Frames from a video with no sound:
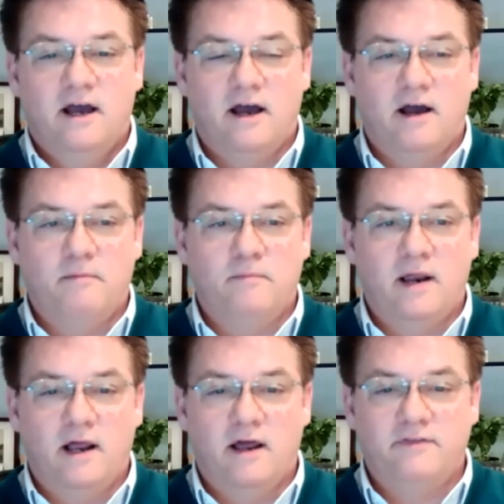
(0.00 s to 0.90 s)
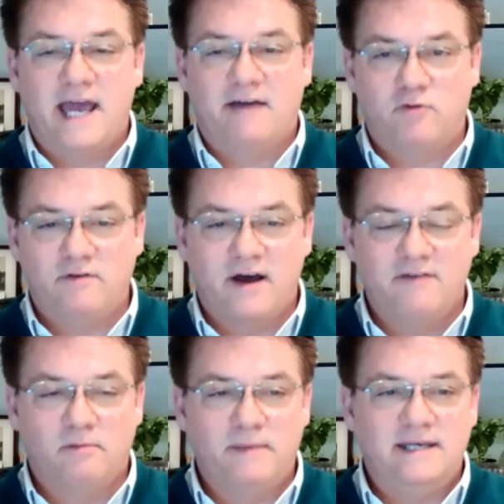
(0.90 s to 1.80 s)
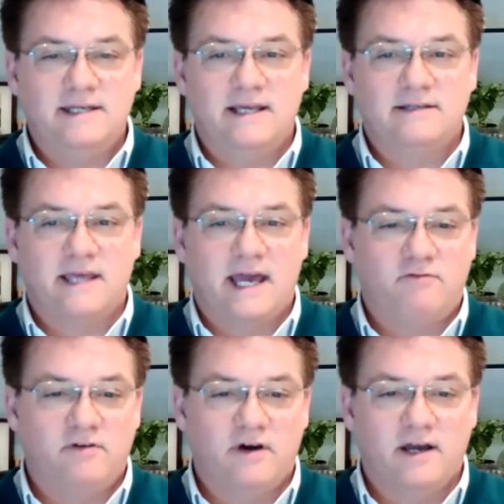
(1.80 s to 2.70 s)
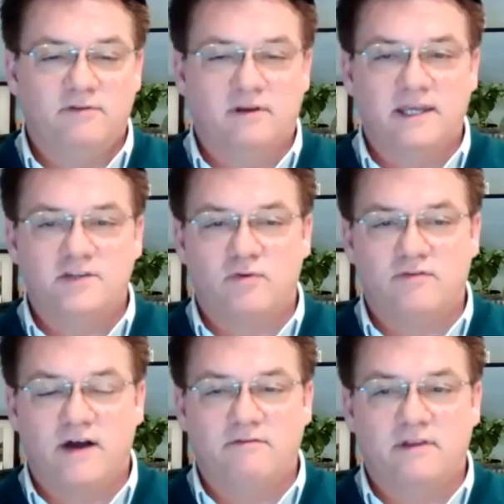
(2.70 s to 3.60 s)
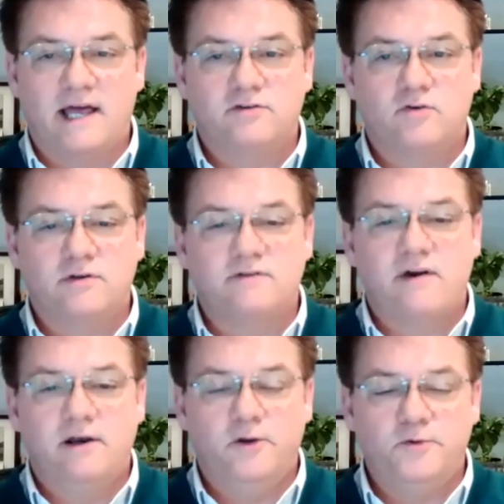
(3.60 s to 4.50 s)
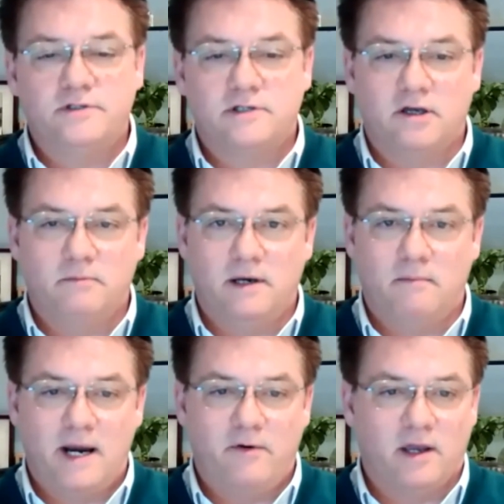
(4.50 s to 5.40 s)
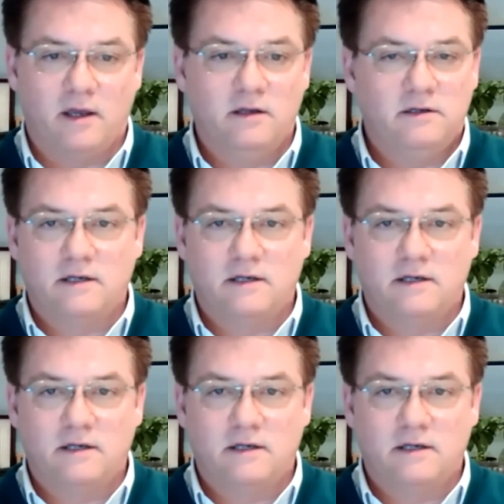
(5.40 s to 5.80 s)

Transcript: Um, uh, they have revival meetings, they have revival this, revival that. So it's a very loose term in America.